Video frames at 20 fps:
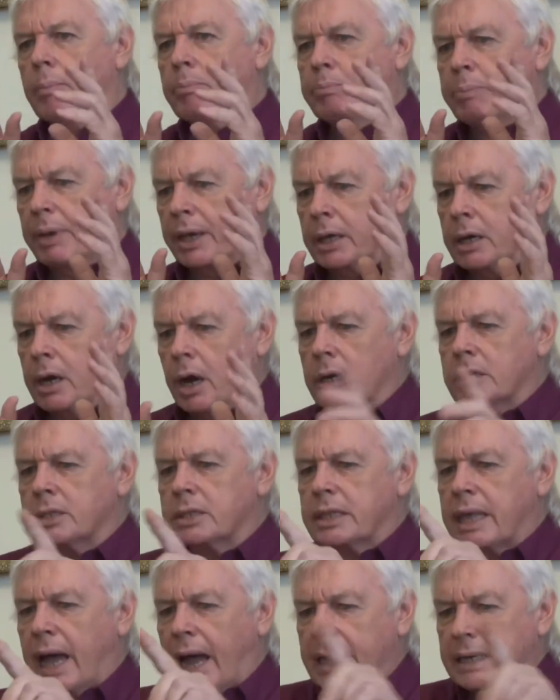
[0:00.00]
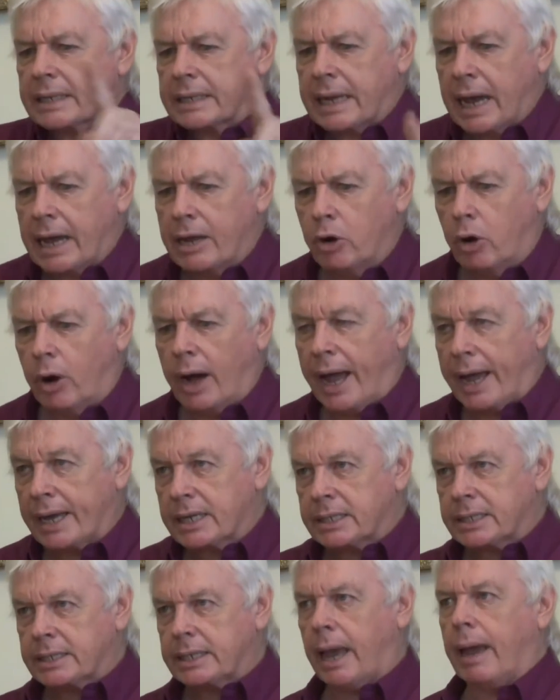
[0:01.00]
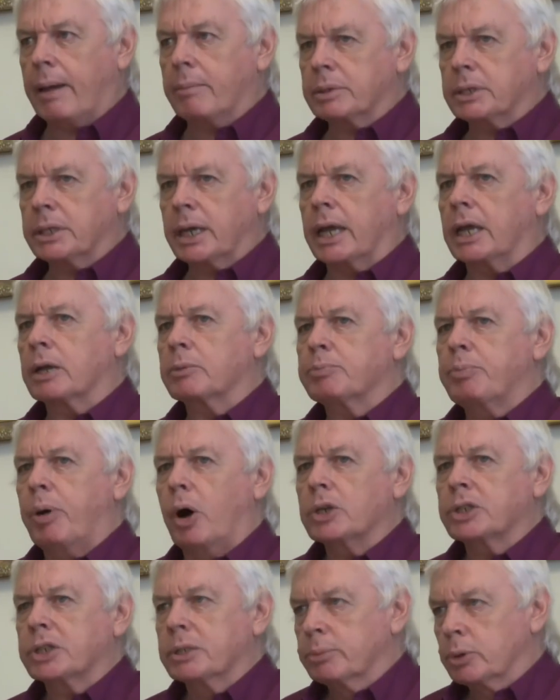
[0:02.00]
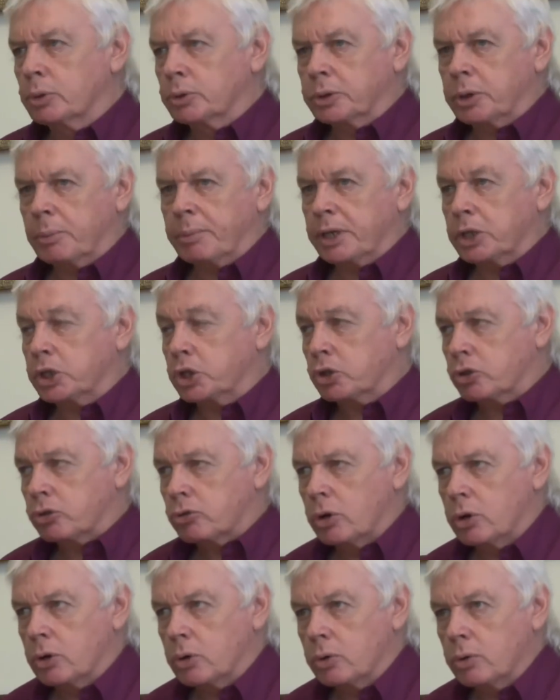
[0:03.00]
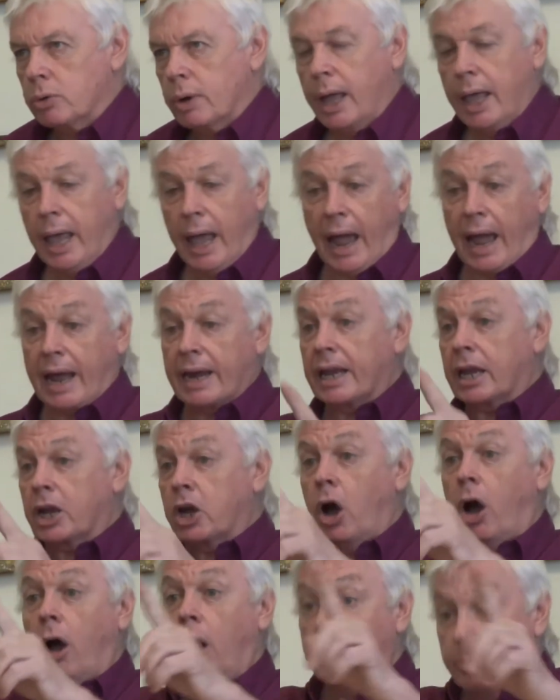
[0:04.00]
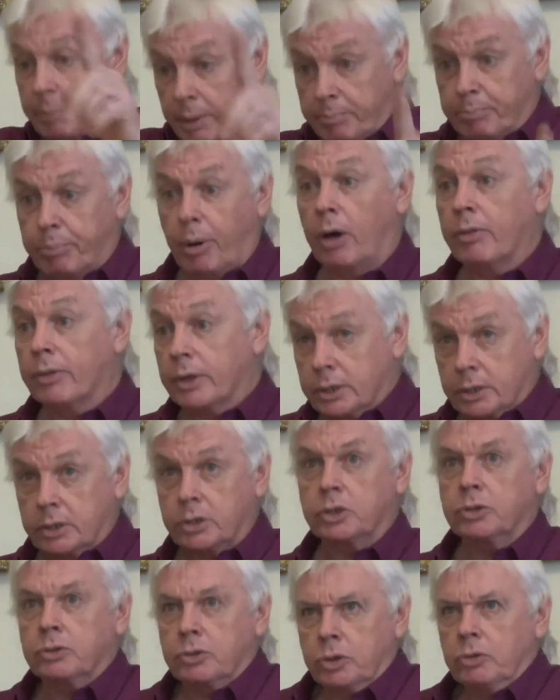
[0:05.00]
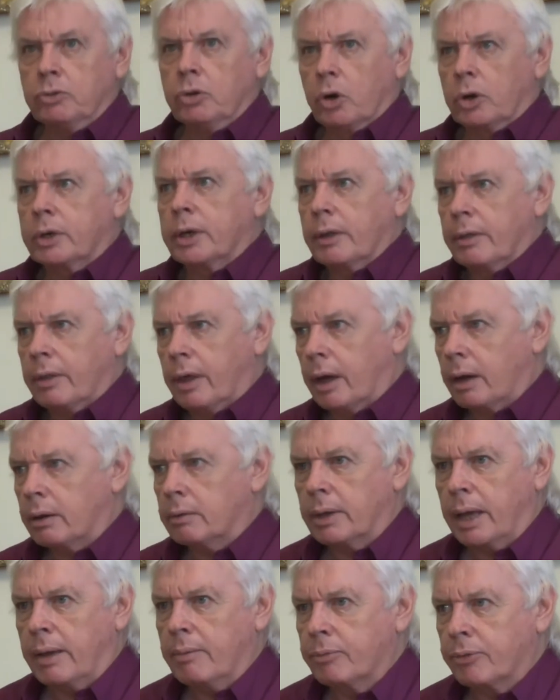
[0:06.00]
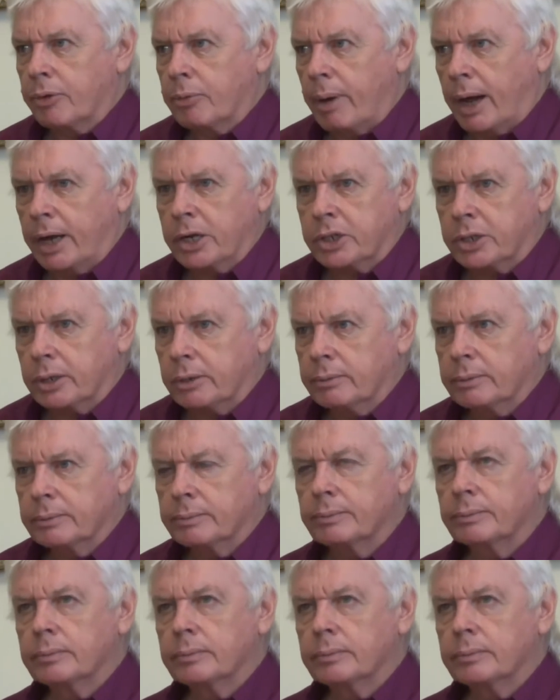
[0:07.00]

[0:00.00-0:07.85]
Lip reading: because that cannot accept it possible to be true, and it can't be bothered to look at the information,